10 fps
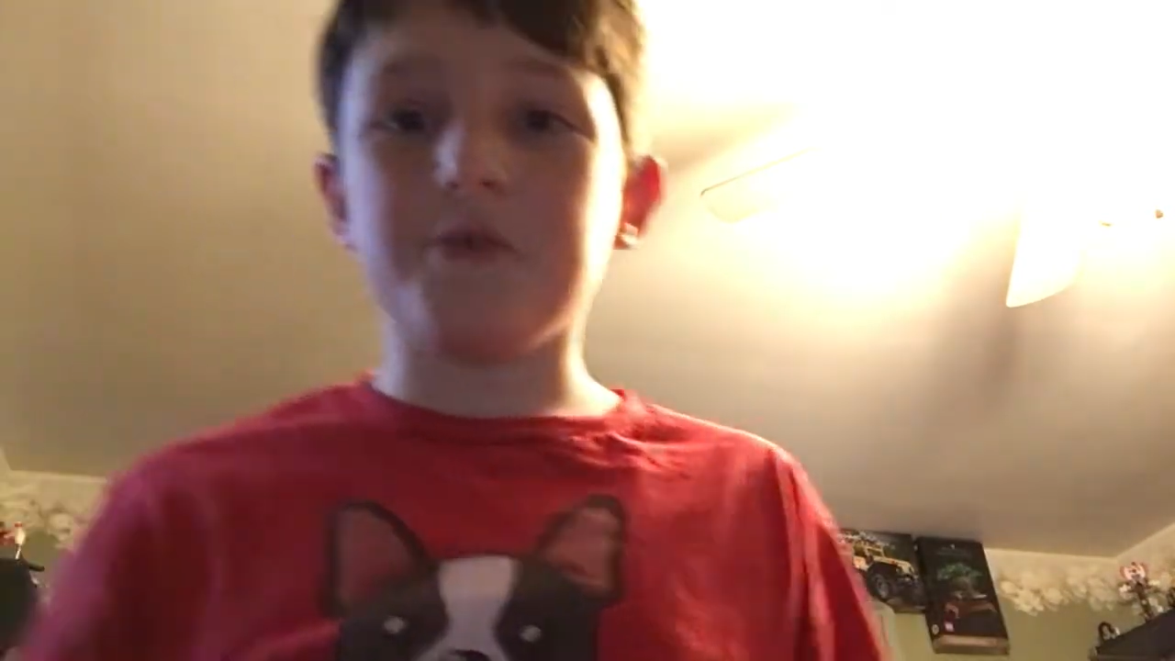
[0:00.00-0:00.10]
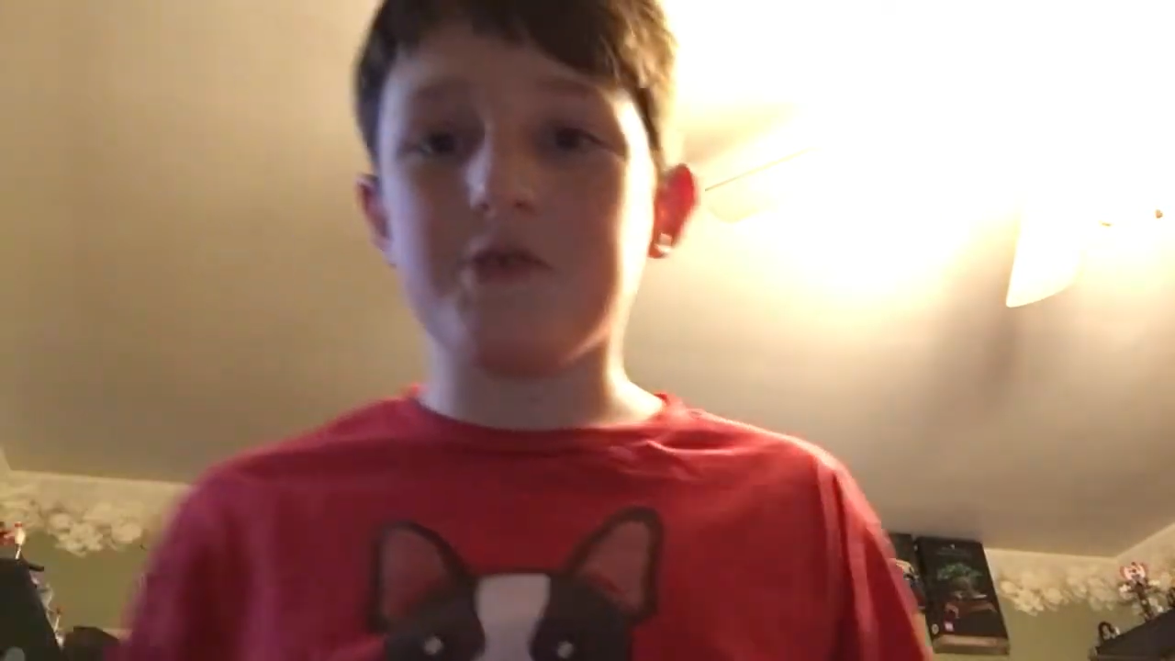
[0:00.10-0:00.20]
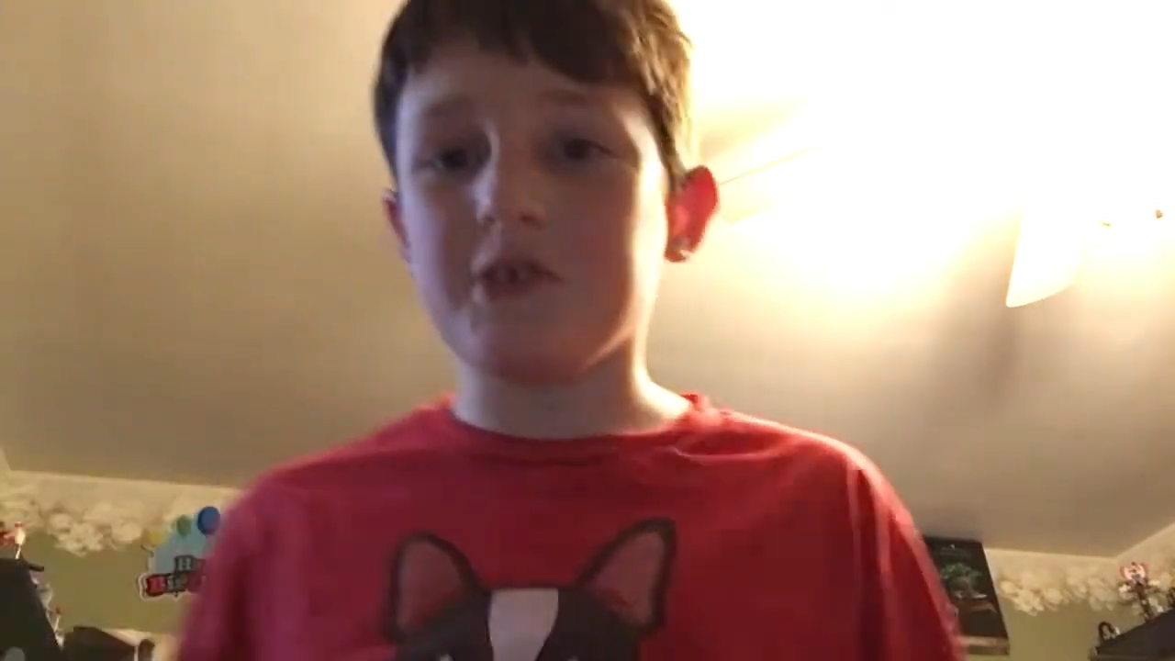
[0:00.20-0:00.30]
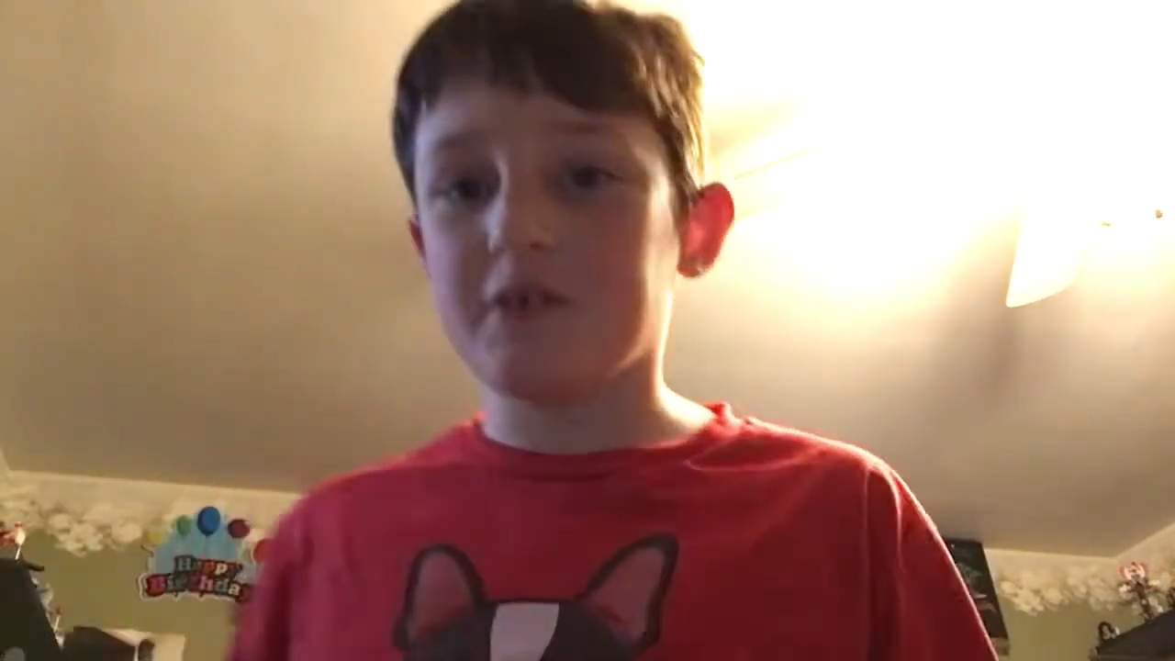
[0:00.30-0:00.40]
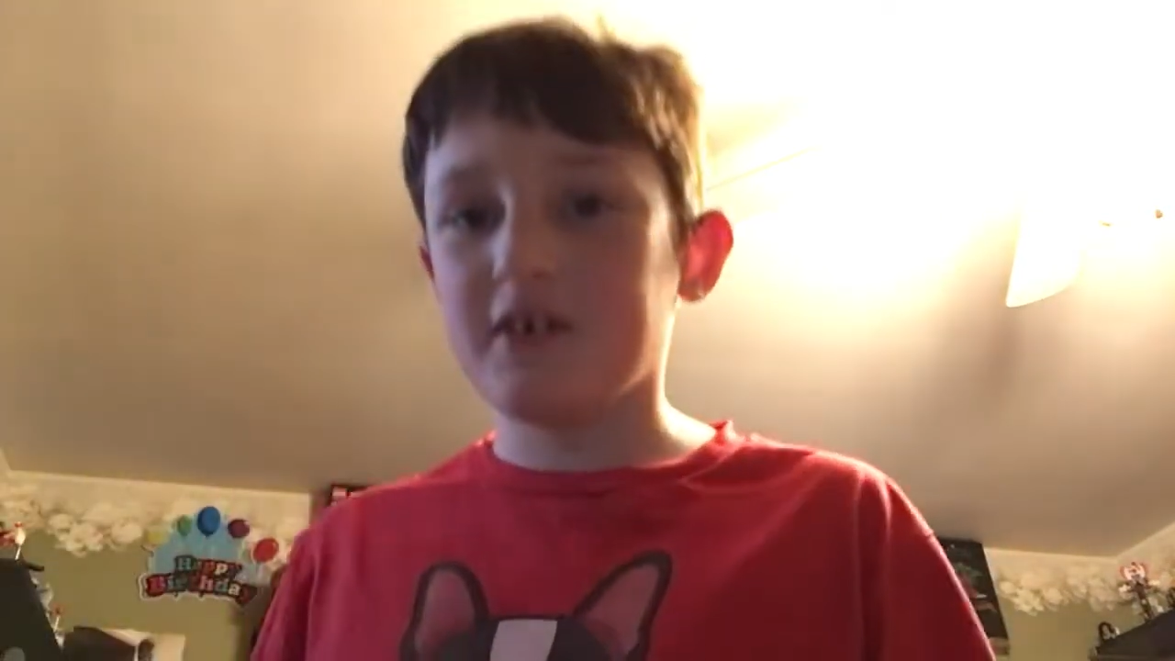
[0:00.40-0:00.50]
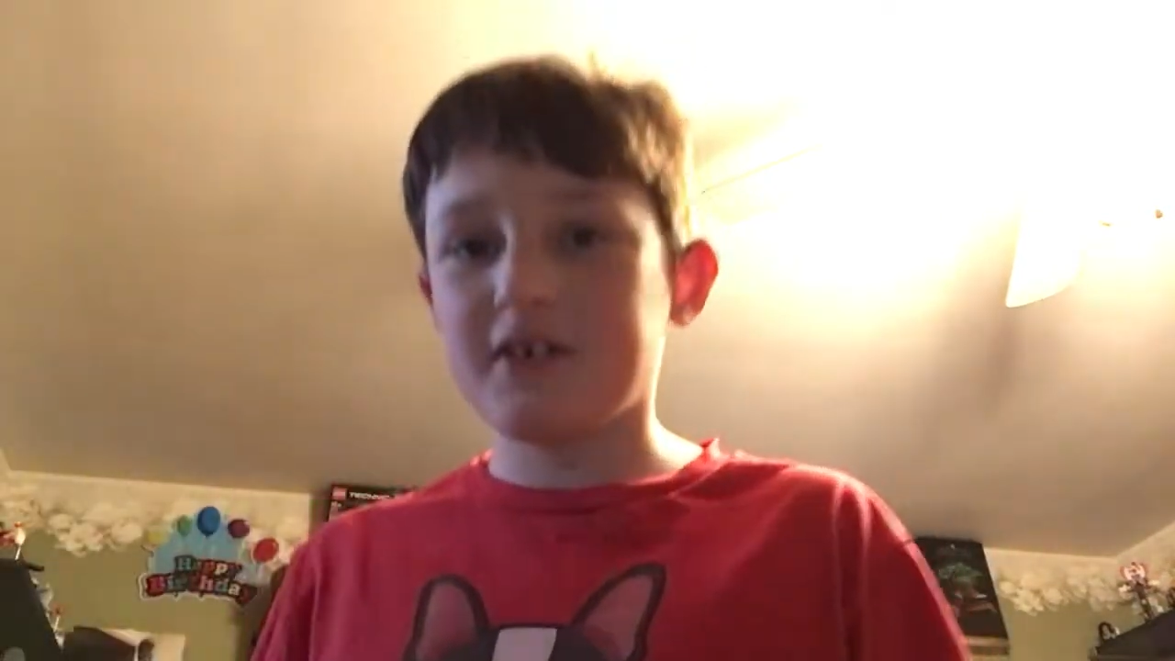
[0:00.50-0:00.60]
pew.